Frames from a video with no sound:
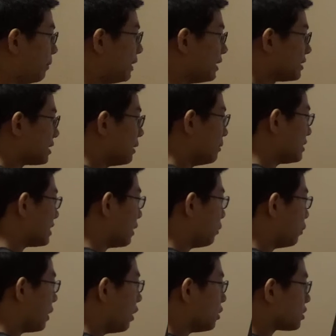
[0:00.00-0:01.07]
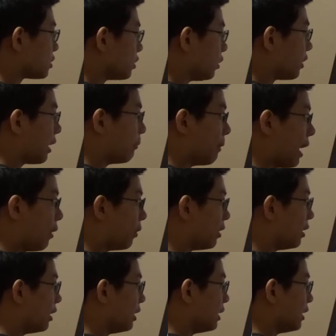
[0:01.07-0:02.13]
AP exam is that we also know that
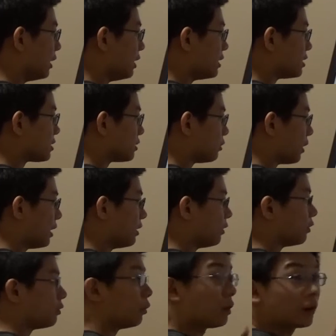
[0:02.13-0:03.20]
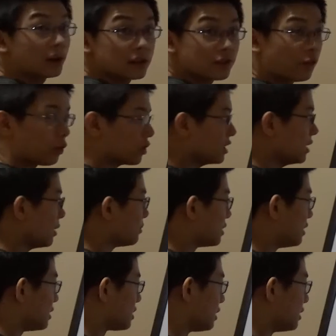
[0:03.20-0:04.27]
power is, right, work is force times
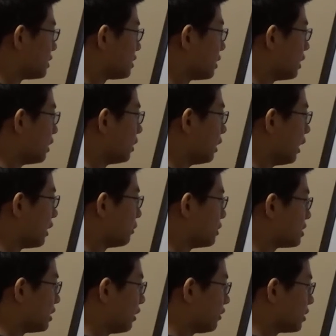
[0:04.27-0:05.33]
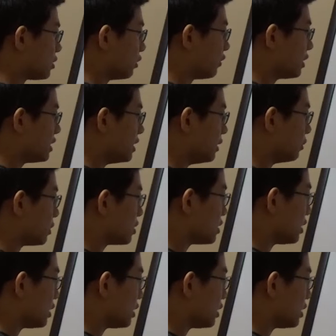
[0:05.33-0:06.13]
distance, and then we still have this over t, which